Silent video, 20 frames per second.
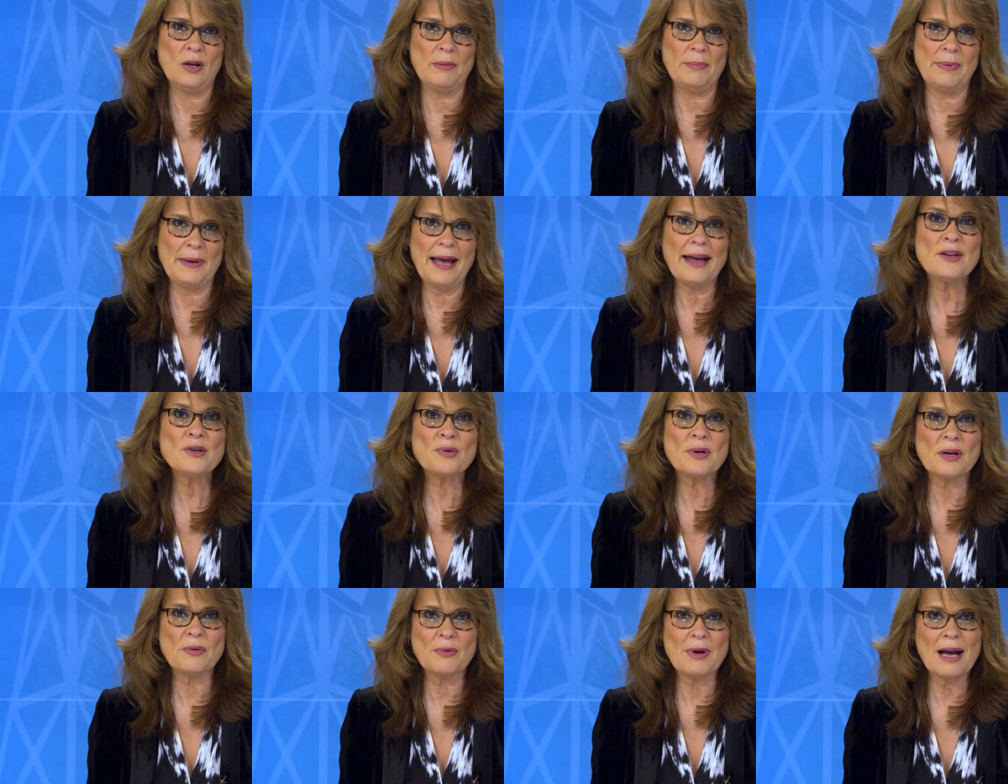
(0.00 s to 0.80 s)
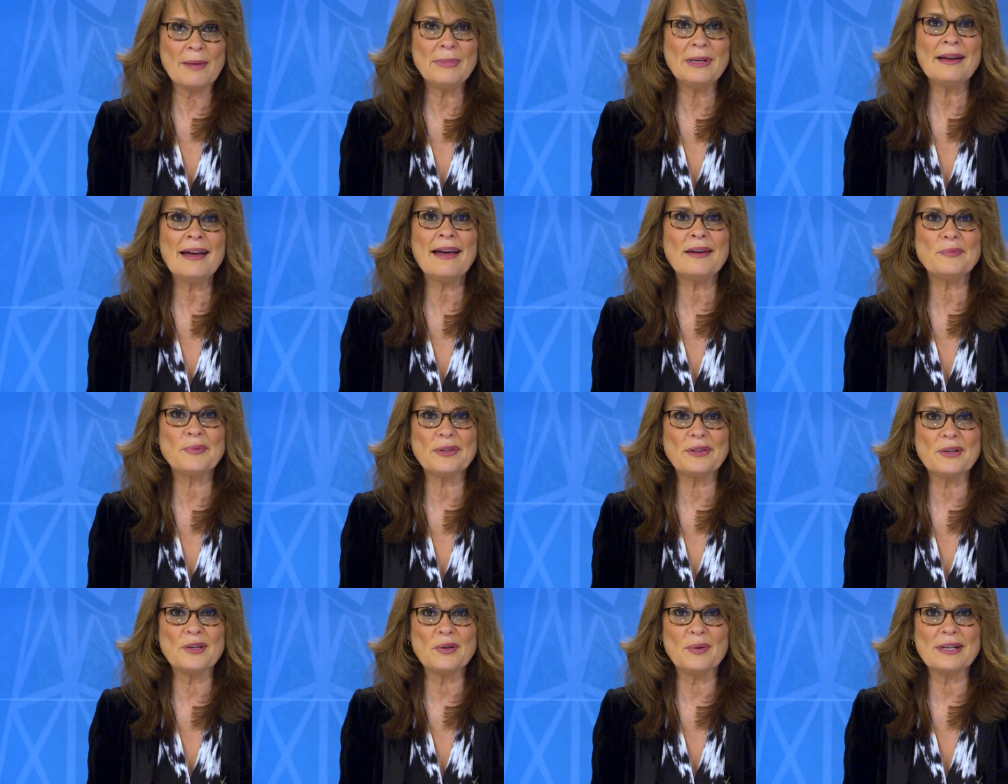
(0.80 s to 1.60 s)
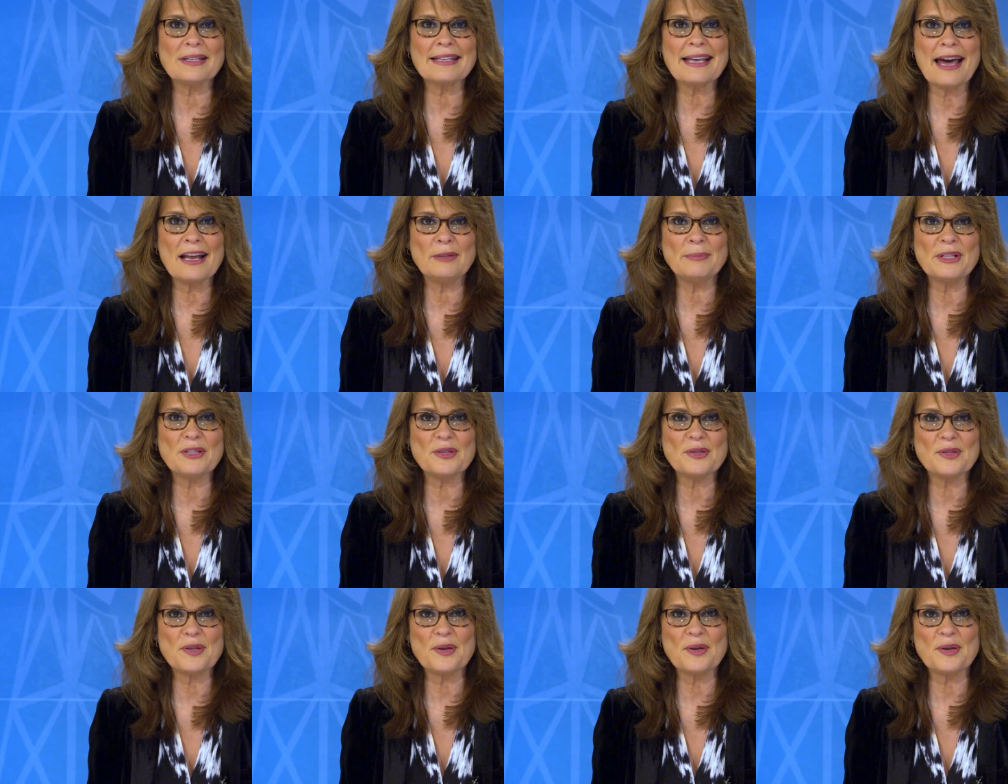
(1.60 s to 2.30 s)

Well, Patrick Robinette with the U.S. Cattlemen's